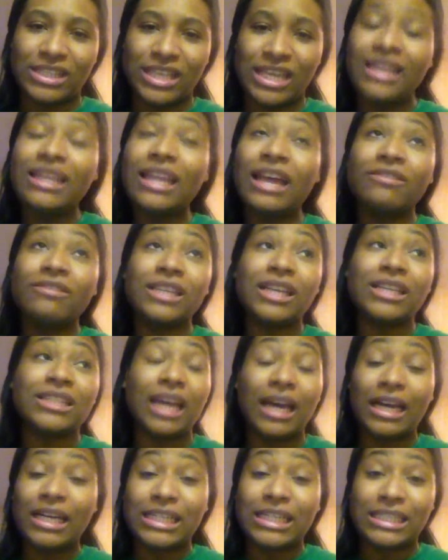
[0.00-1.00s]
He loves us
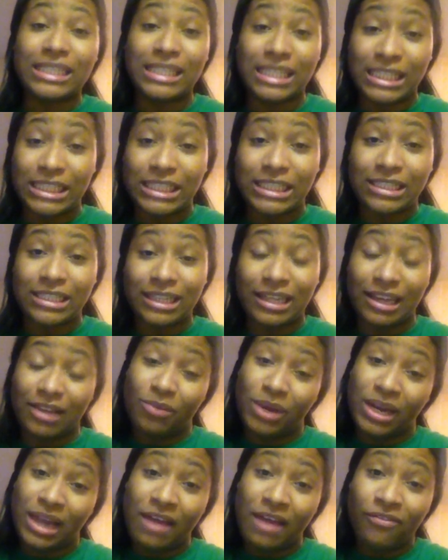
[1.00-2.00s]
unconditionally
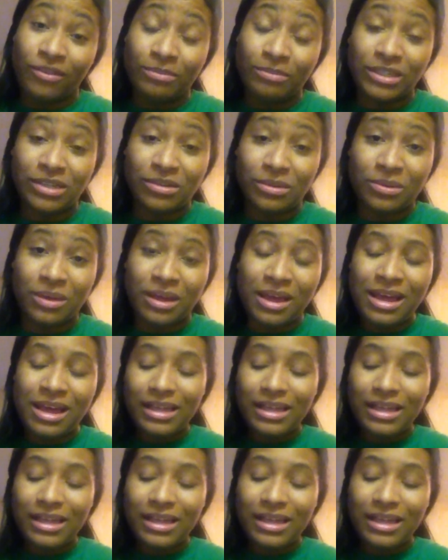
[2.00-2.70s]
and we love him too.